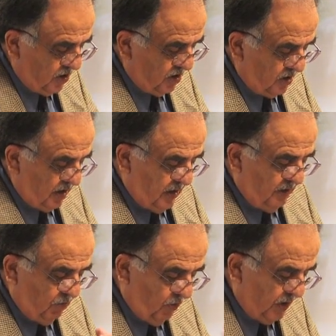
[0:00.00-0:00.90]

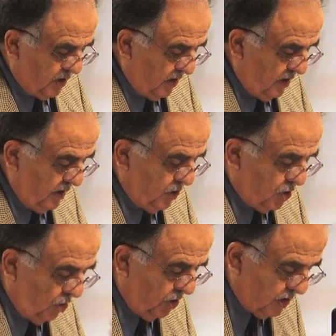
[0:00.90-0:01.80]
Stunned momentarily,
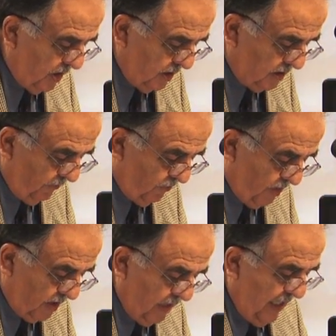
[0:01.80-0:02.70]
George yelled at the
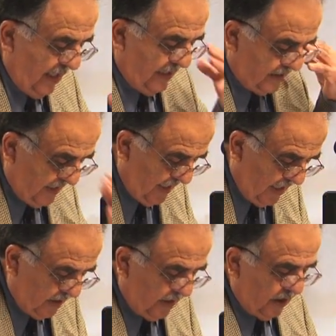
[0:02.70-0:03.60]
friend, let's get
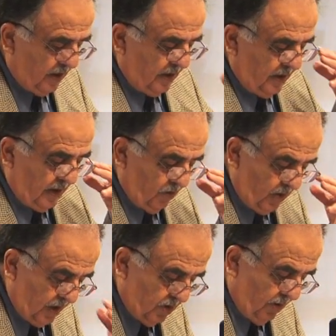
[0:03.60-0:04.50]
out of here, and then
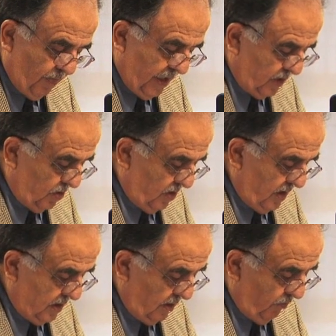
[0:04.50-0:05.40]
ran to the back door
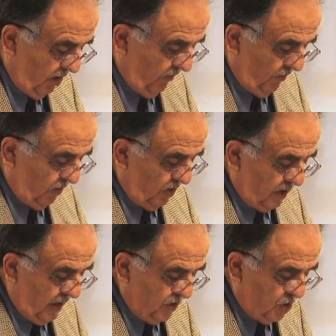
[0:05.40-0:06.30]
as the bar filled with gas.